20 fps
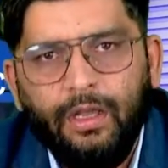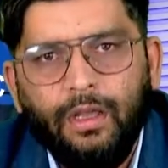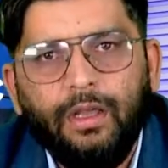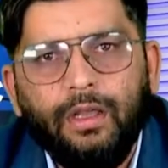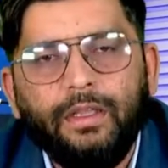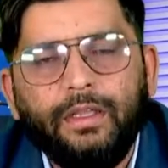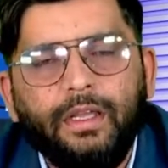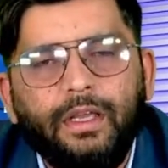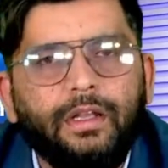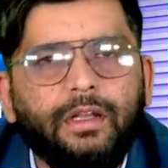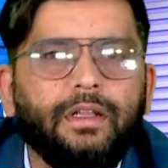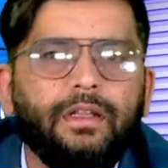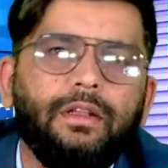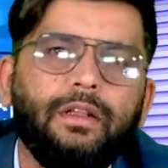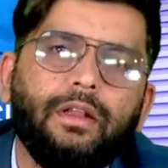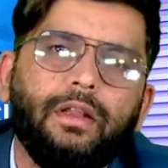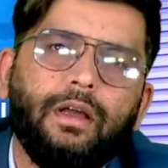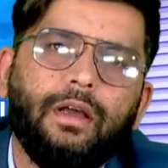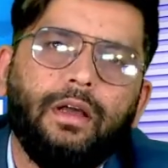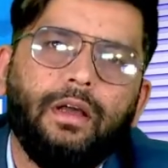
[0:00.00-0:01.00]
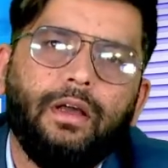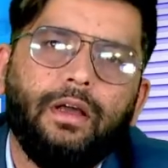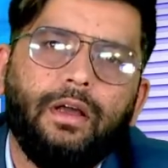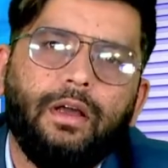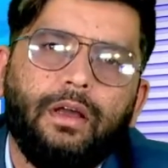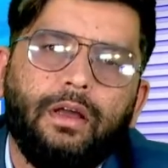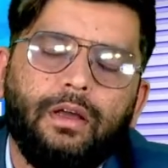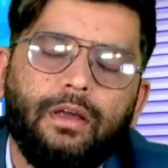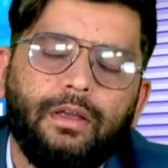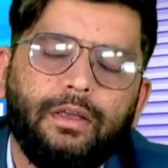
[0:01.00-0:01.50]
Here
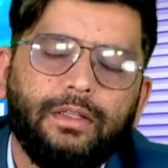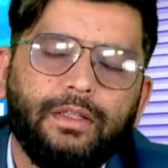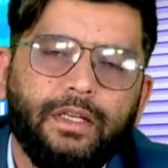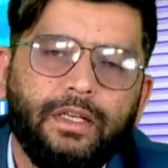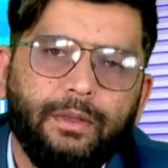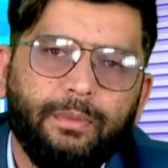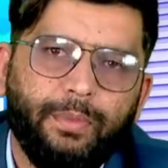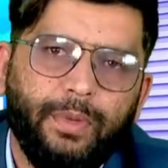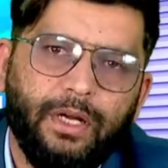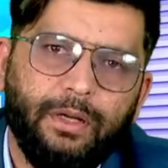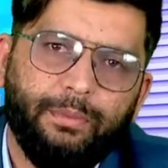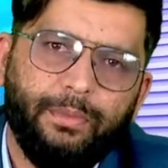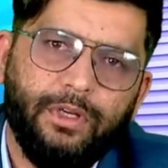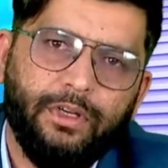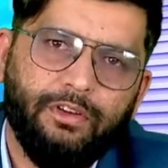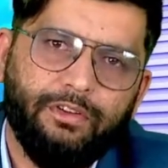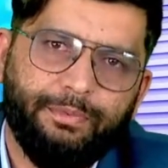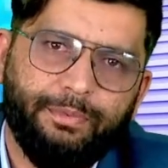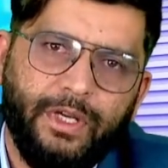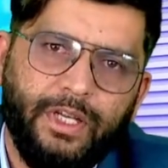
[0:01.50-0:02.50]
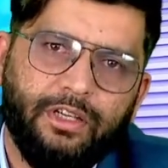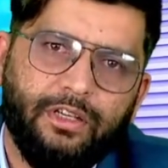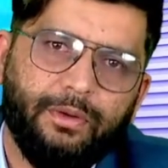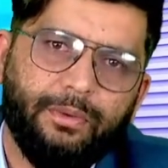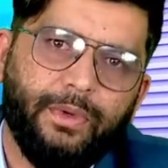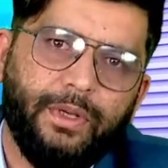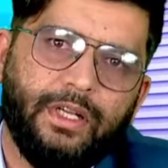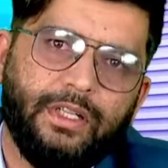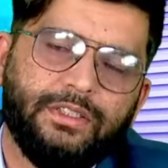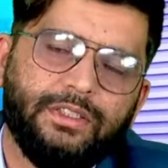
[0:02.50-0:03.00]
in the Department of
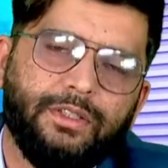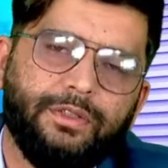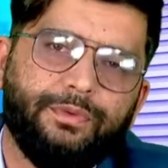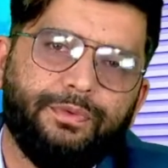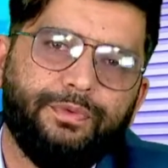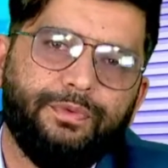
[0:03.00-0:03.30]
Microbiology,